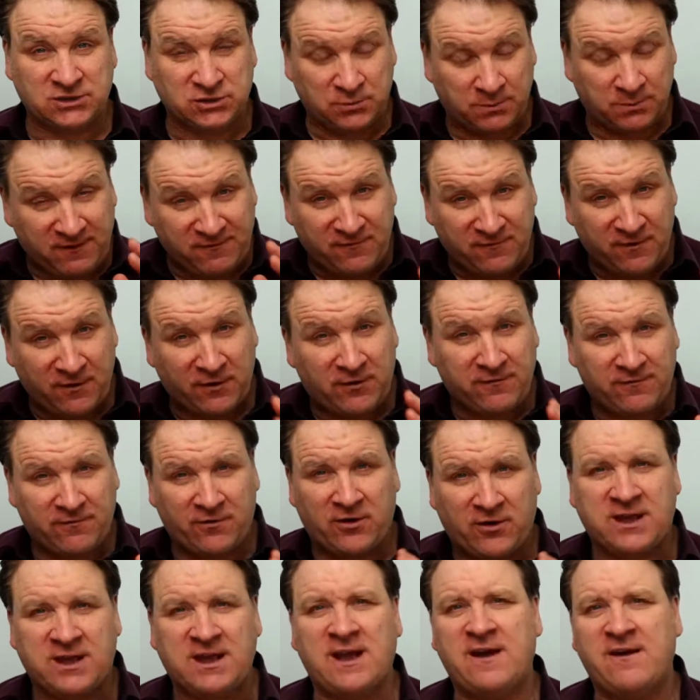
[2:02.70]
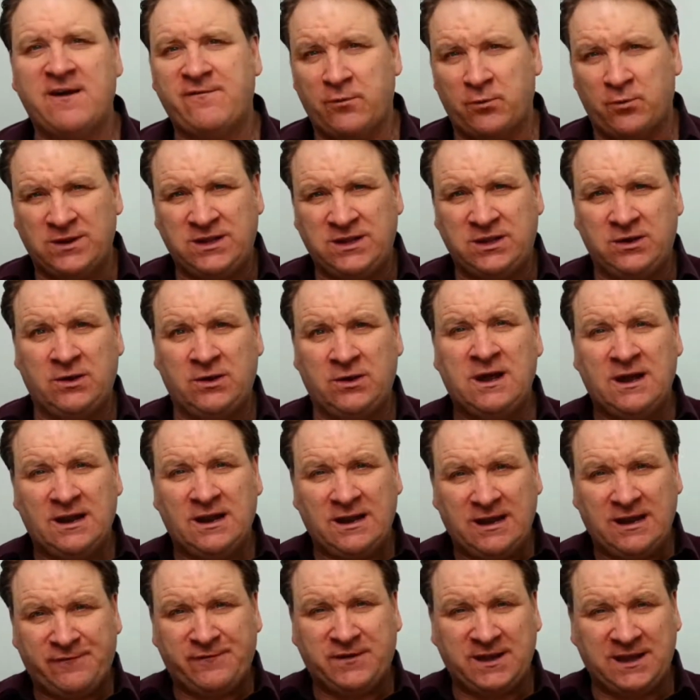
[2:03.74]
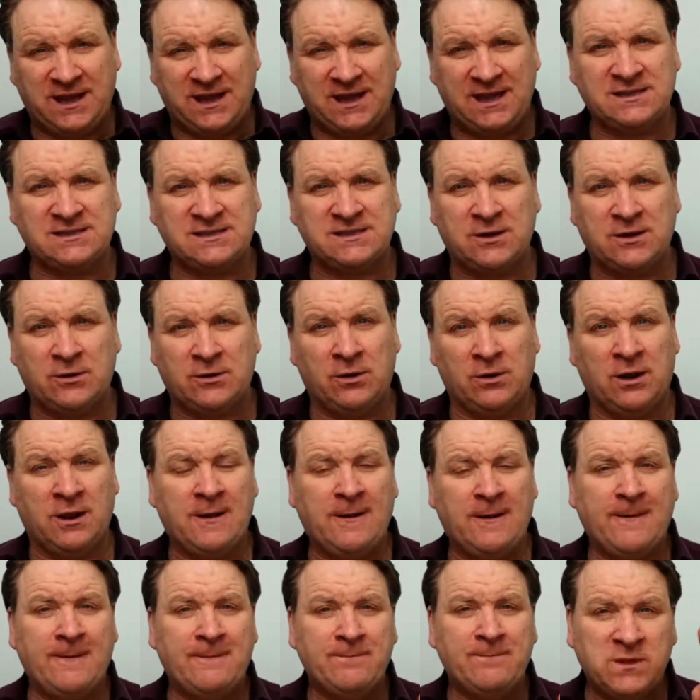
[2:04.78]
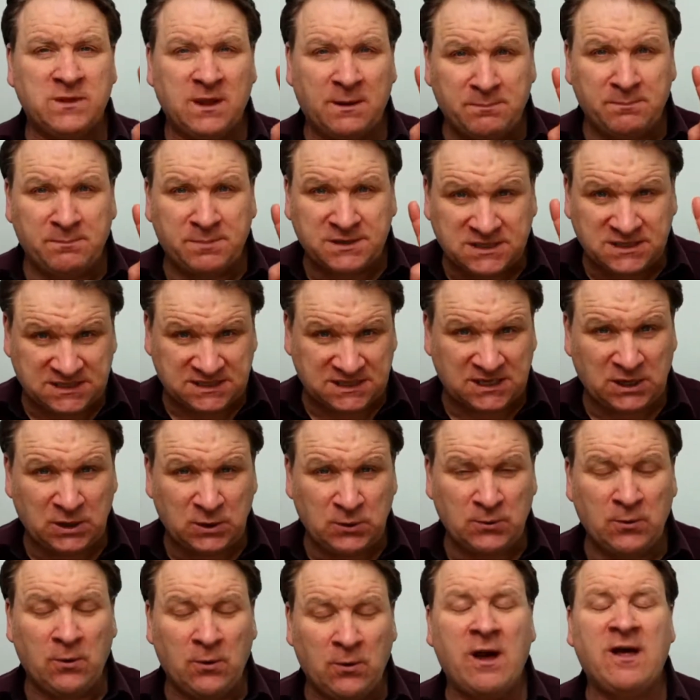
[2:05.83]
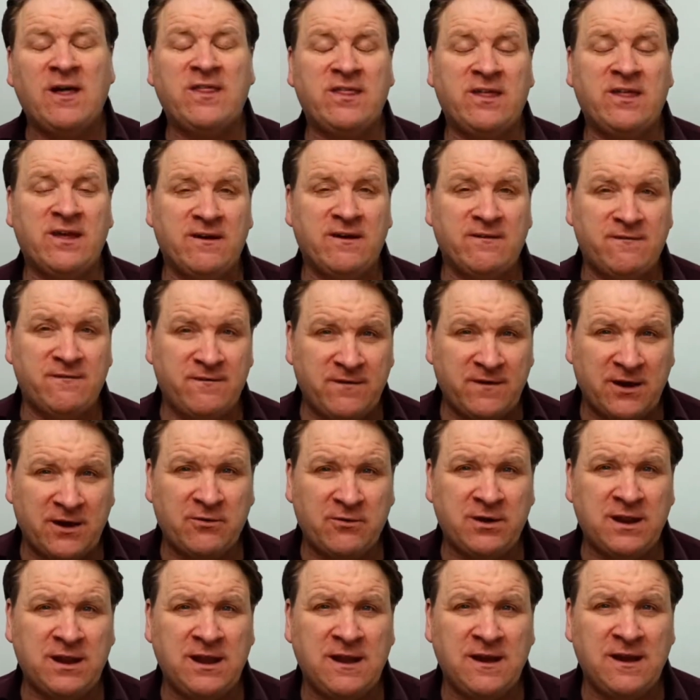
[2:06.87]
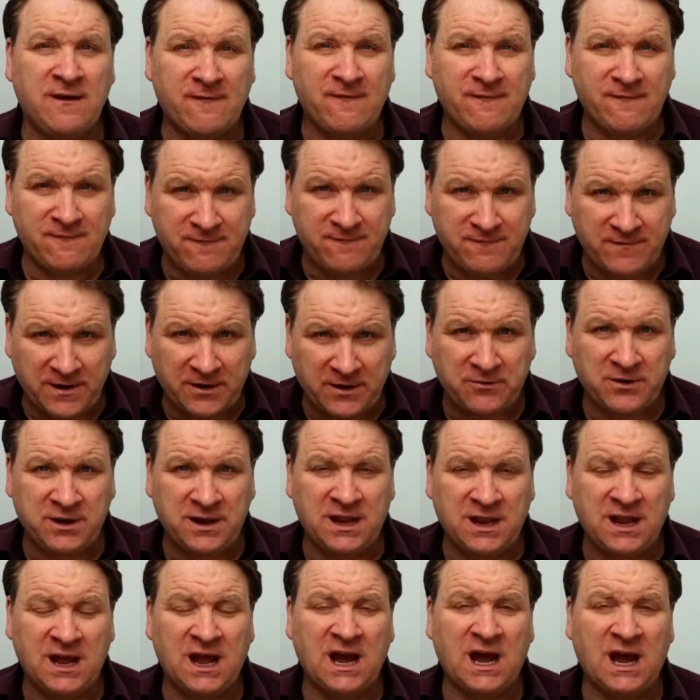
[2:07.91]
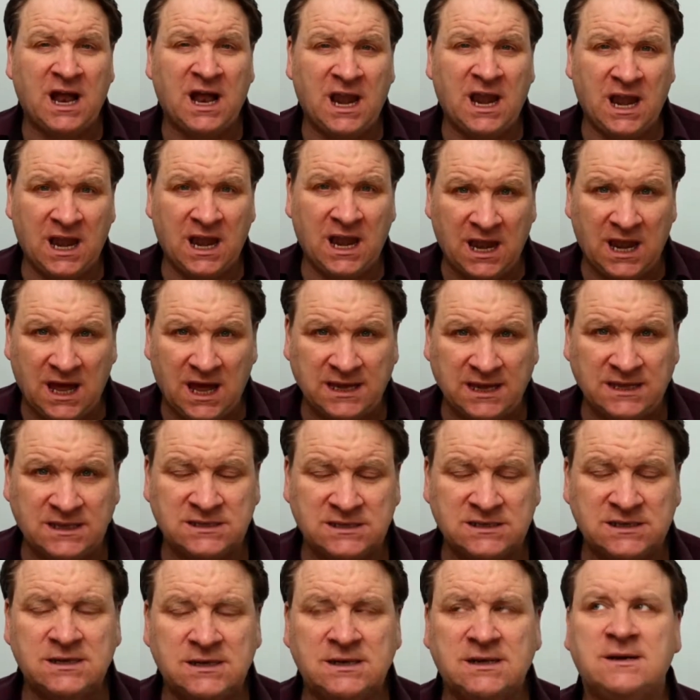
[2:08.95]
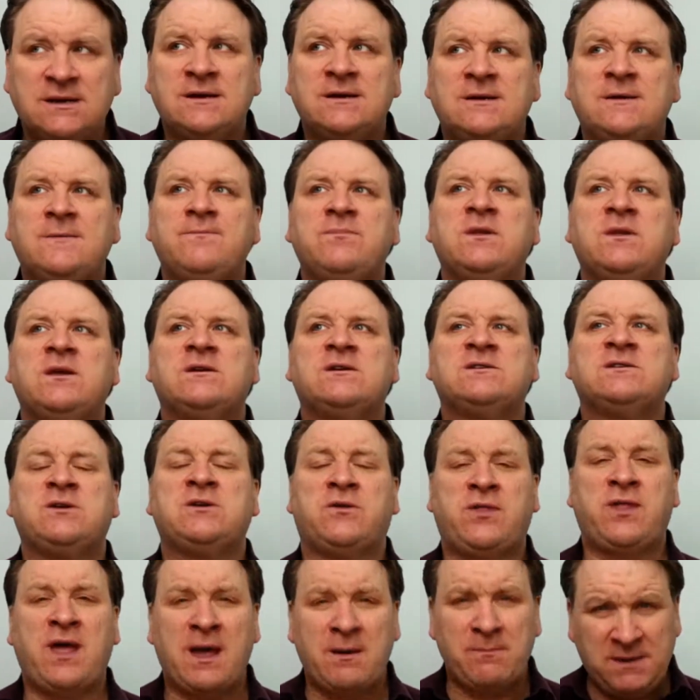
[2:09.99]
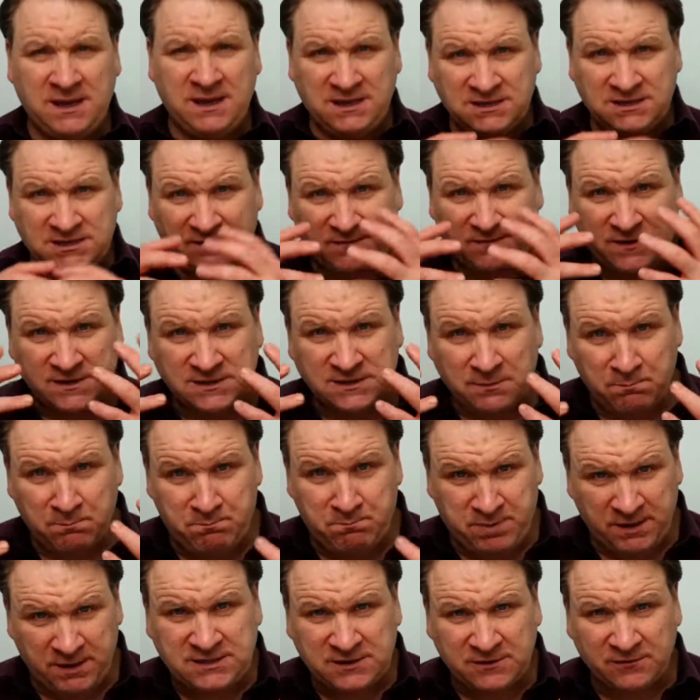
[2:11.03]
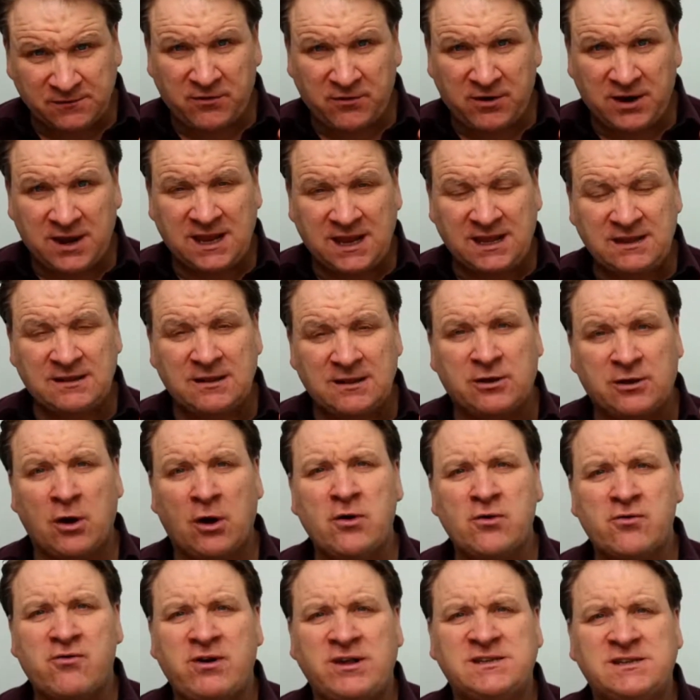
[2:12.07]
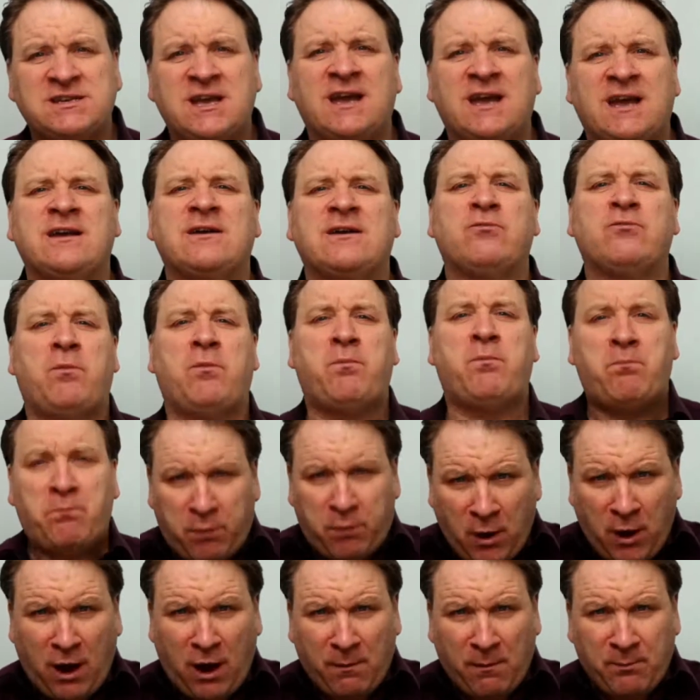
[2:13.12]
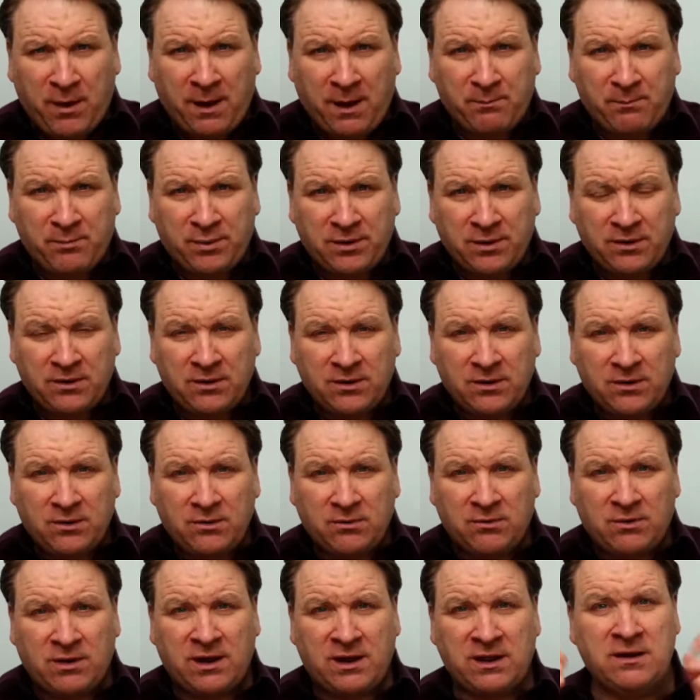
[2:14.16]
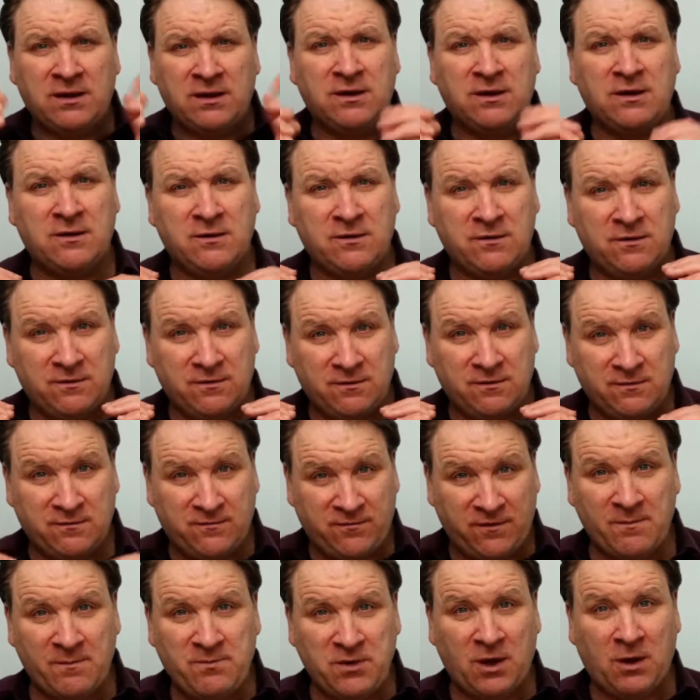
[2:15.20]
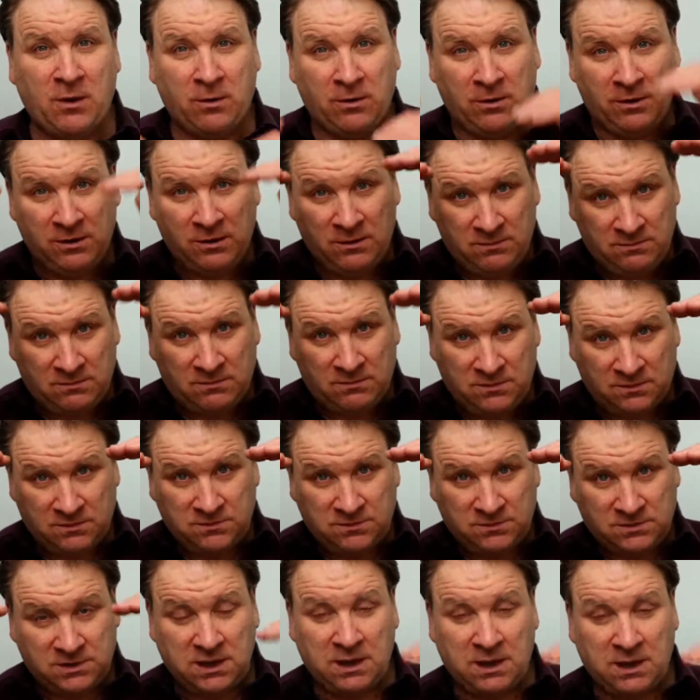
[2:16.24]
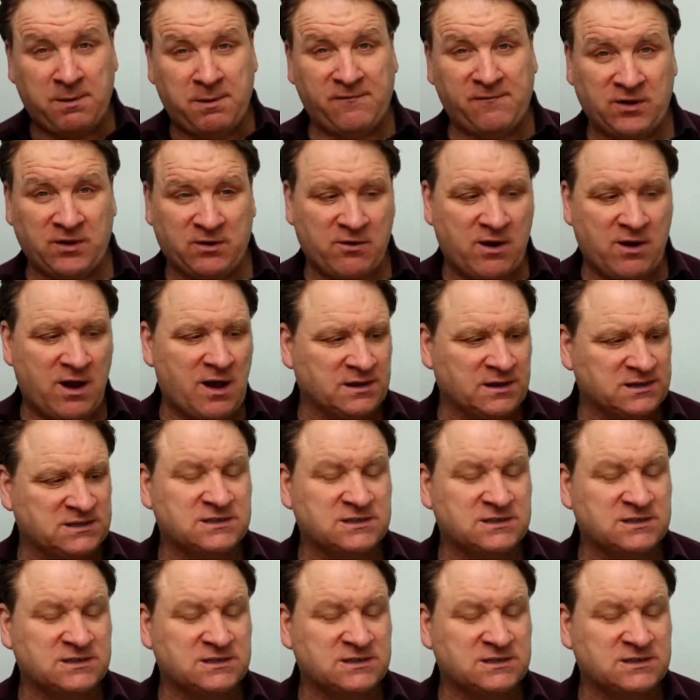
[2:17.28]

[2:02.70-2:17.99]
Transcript: So be very, very careful when you're lifting it into the hole. Number two, they're very, very light. So that means if there's a bit of rain, the concrete tank will pop up, right? from the hole above the grass.